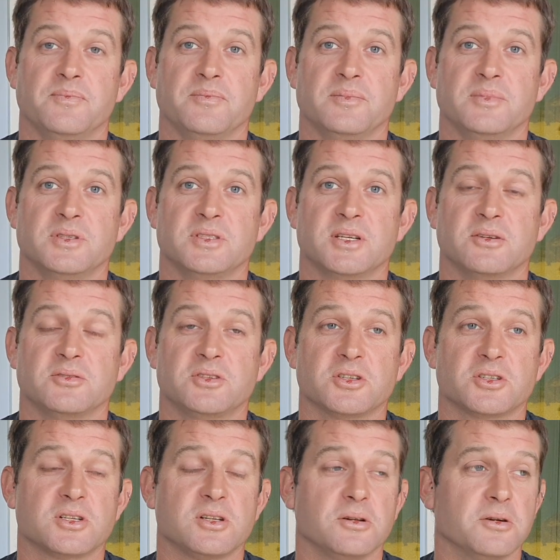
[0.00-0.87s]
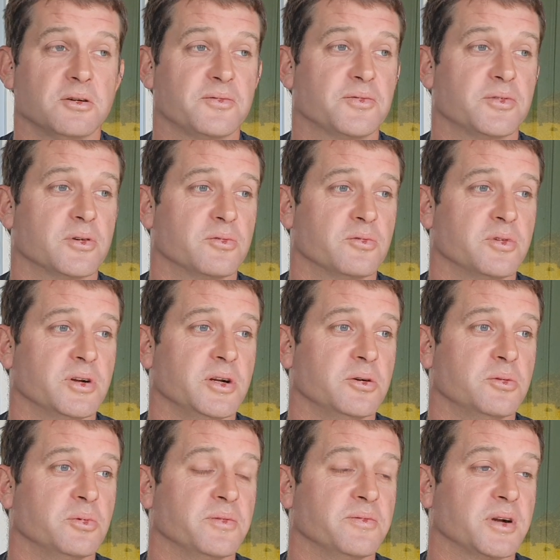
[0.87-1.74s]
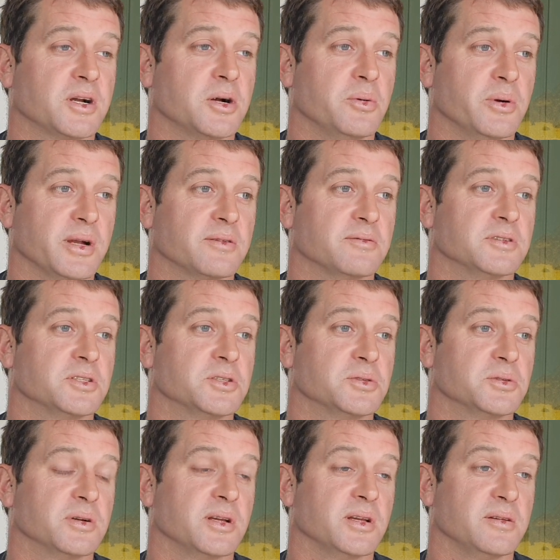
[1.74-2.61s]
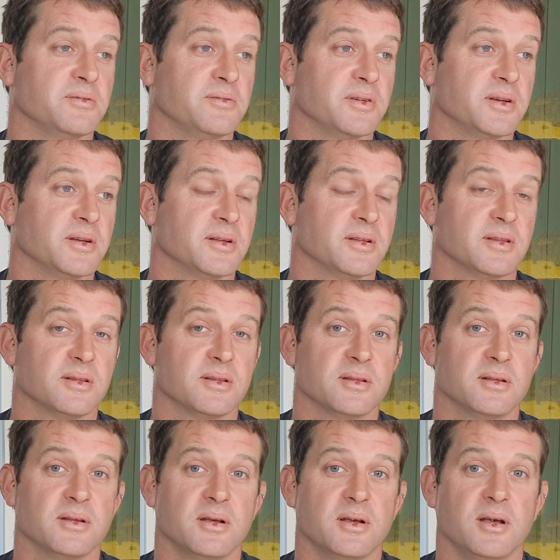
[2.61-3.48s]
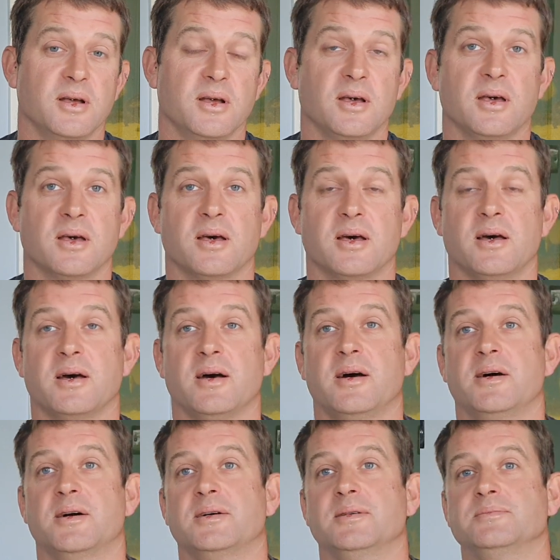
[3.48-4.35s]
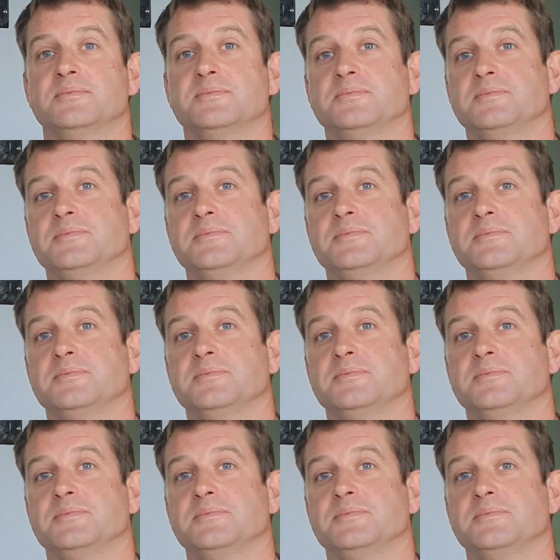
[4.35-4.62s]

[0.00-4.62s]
So just look for a reel with a quick retrieve. I'm